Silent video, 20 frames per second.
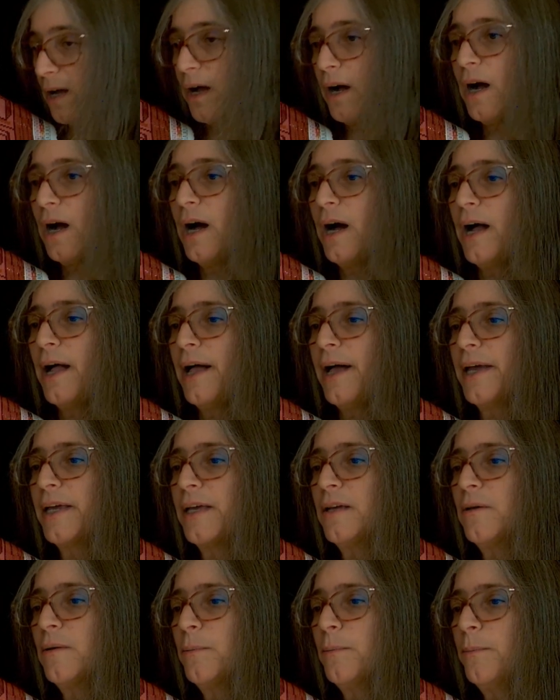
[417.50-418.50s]

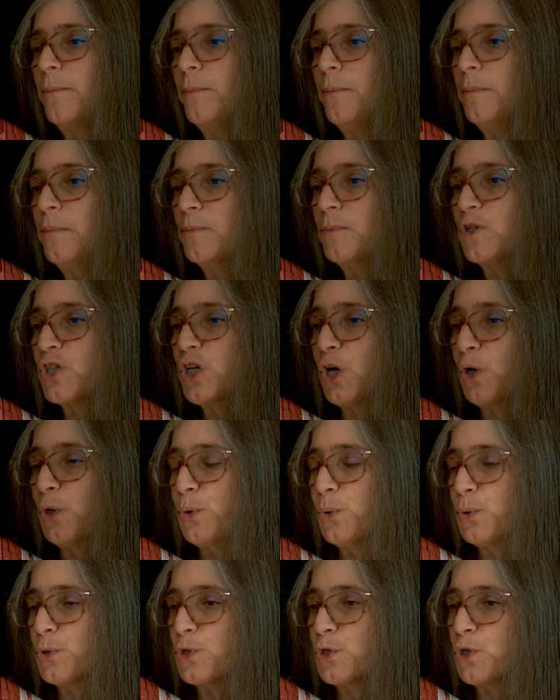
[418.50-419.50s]
I
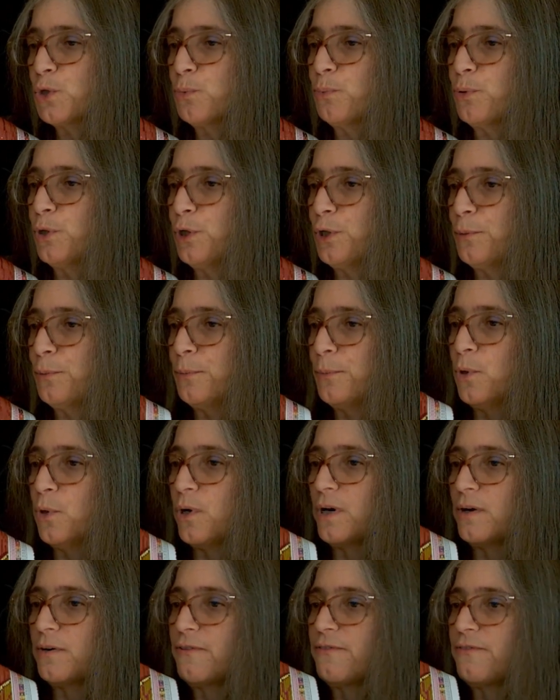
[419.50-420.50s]
chose to put more,